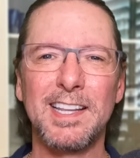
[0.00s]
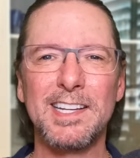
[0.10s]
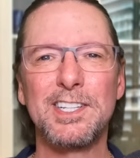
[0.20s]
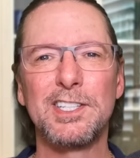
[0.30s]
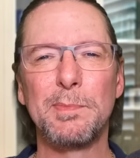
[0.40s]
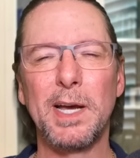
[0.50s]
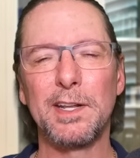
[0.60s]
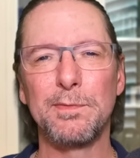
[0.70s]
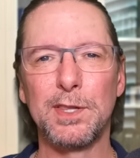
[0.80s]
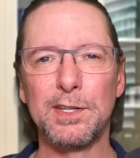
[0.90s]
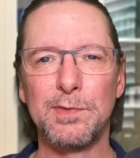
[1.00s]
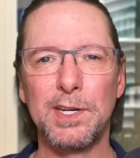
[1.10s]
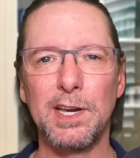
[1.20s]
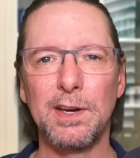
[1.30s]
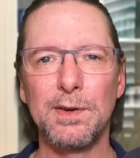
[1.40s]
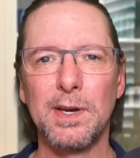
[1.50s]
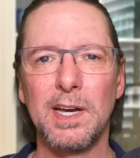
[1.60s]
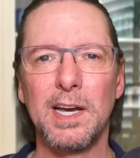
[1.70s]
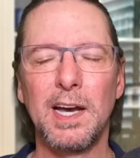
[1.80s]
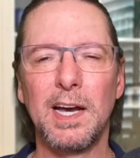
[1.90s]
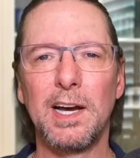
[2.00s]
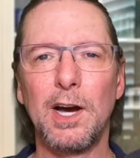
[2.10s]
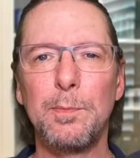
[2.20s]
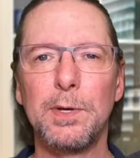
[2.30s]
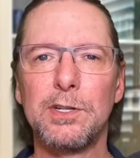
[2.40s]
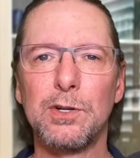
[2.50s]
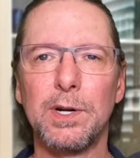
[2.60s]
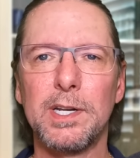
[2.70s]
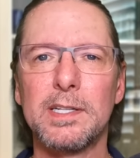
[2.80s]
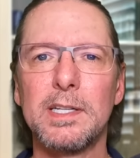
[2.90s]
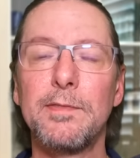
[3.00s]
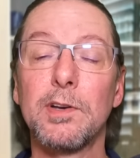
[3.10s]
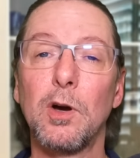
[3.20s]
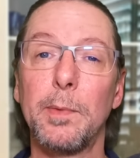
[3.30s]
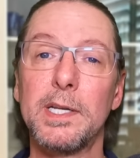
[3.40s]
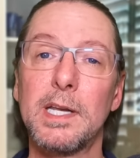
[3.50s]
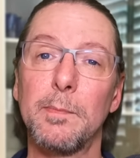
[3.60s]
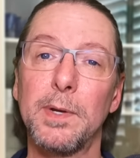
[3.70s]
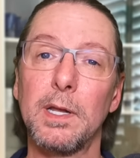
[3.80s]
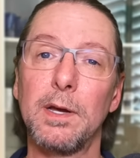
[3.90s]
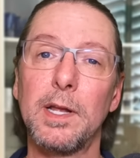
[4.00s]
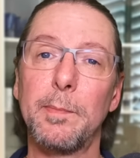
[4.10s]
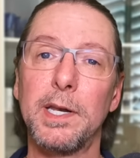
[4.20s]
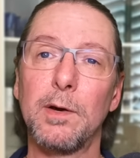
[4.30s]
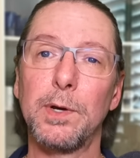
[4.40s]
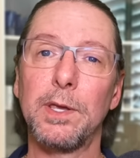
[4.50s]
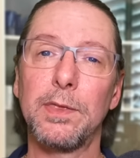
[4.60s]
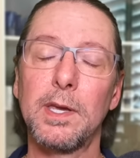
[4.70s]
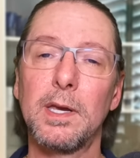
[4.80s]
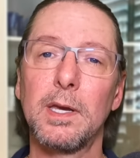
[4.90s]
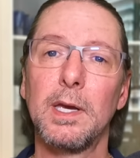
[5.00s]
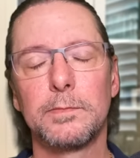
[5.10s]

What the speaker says: that's just about it for this video. Hope you enjoyed it. Leave a comment down below. Let me know what you think.